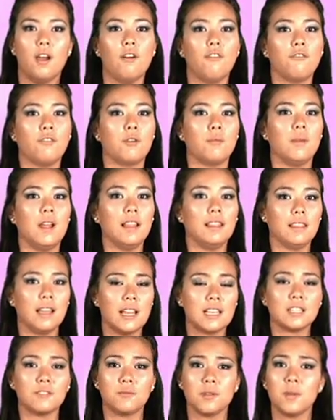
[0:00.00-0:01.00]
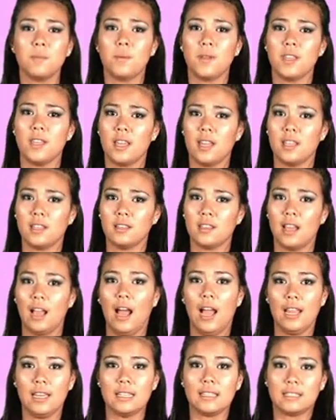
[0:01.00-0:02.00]
For my last VPN,
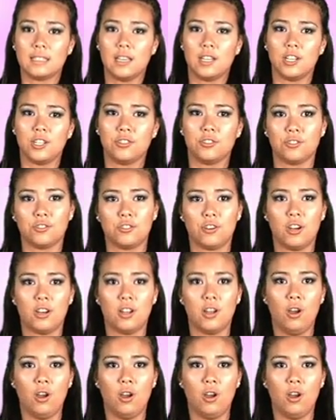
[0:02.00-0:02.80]
I decided to try